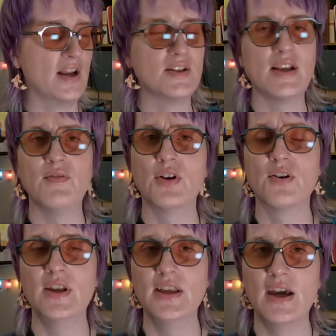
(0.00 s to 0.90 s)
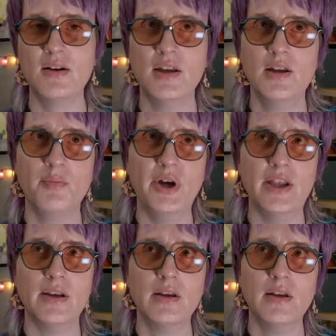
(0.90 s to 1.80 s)
I just haven't heard it yet.
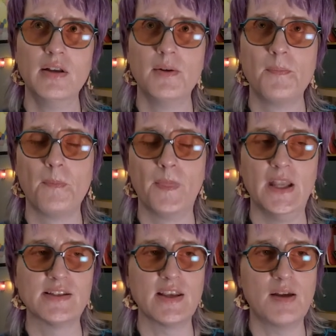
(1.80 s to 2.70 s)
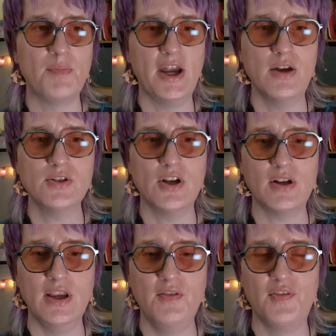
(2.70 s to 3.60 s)
But it's like
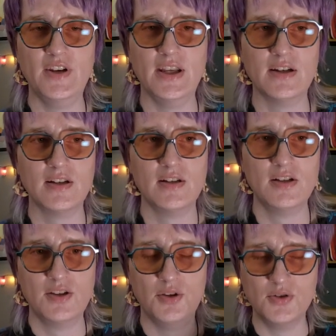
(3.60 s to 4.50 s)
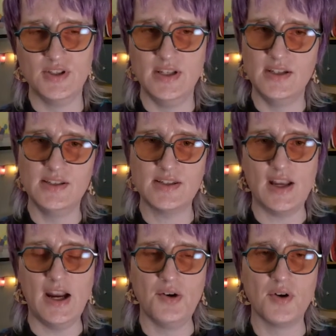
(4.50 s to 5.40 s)
BioShock Infinite. There's these
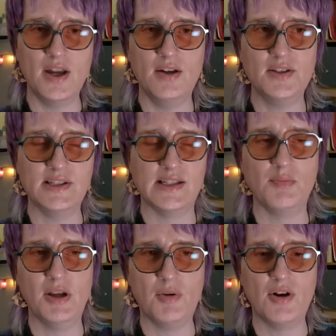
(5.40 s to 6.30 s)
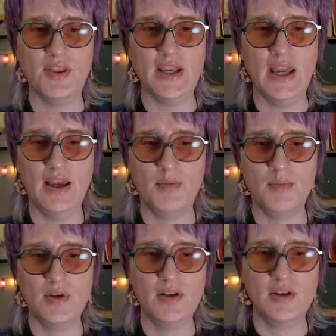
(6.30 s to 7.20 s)
sky rails. It's a big part of the
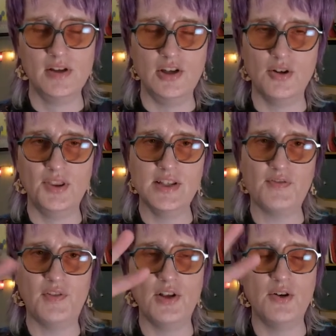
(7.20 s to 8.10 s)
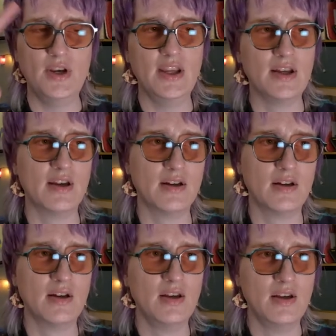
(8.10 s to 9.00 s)
game. You're in these
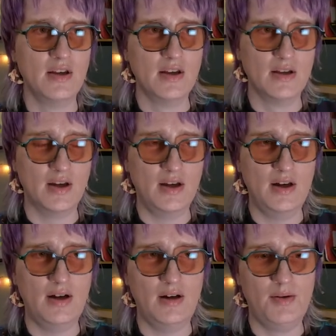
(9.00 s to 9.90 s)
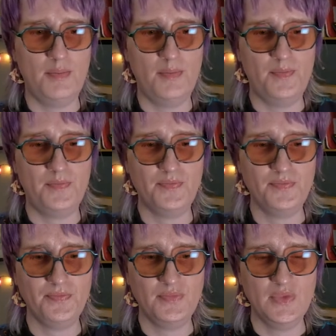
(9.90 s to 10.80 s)
floating... Um,
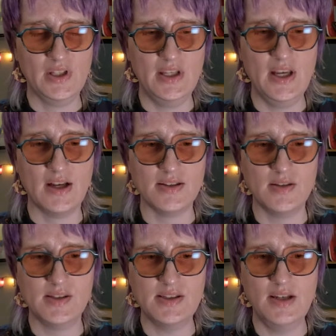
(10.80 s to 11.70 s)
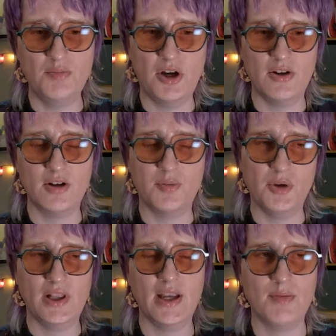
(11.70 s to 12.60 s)
yeah, steampunk,
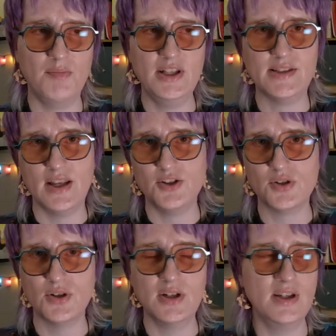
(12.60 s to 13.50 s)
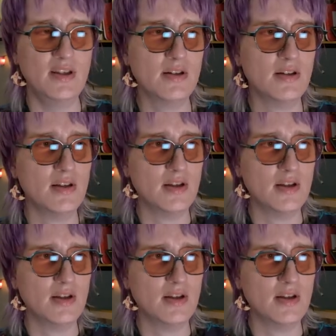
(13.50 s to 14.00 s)
but like mid-century